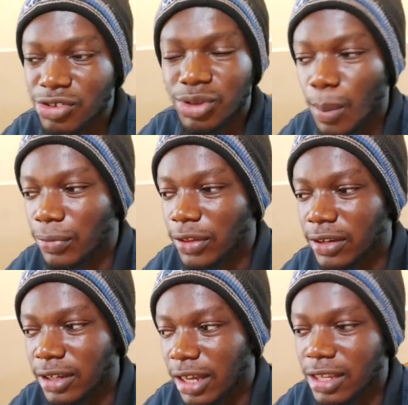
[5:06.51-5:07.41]

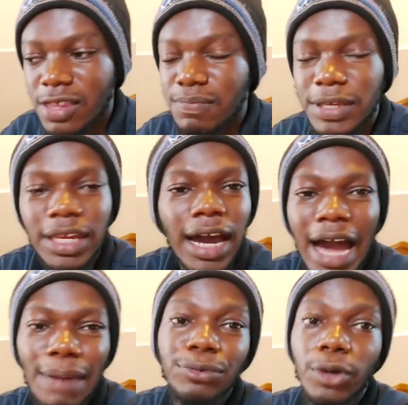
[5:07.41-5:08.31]
something that is being
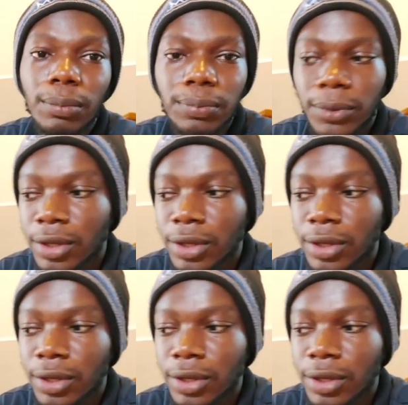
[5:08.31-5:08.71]
hyped up.